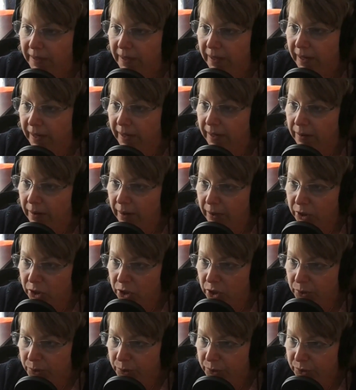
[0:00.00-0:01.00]
And are
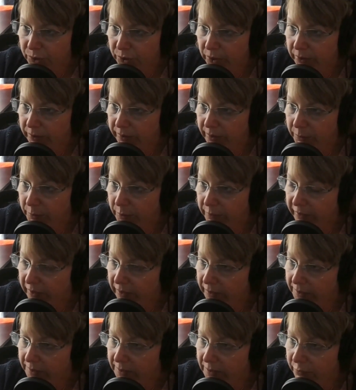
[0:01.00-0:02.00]
you struggling with
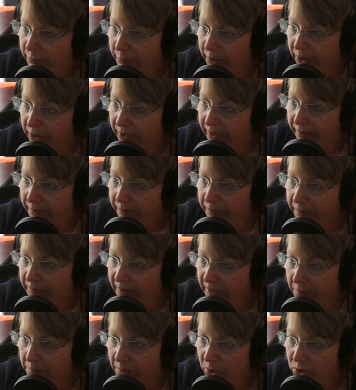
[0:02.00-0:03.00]
feelings of burnout
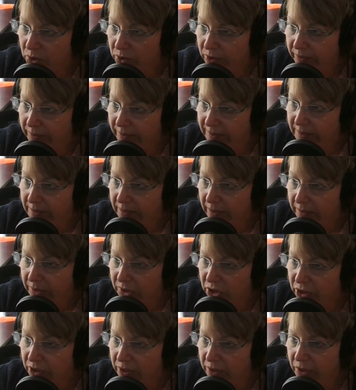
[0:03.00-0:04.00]
and emotional
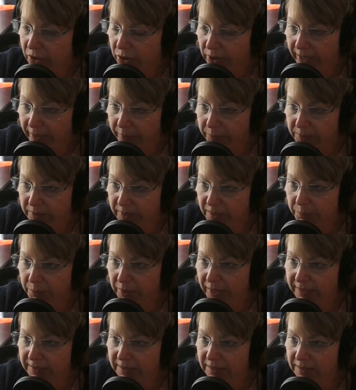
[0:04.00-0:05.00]
exhaustion in your counseling
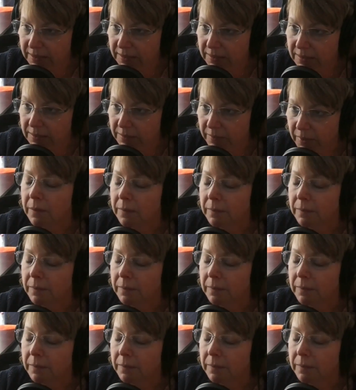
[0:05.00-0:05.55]
practice?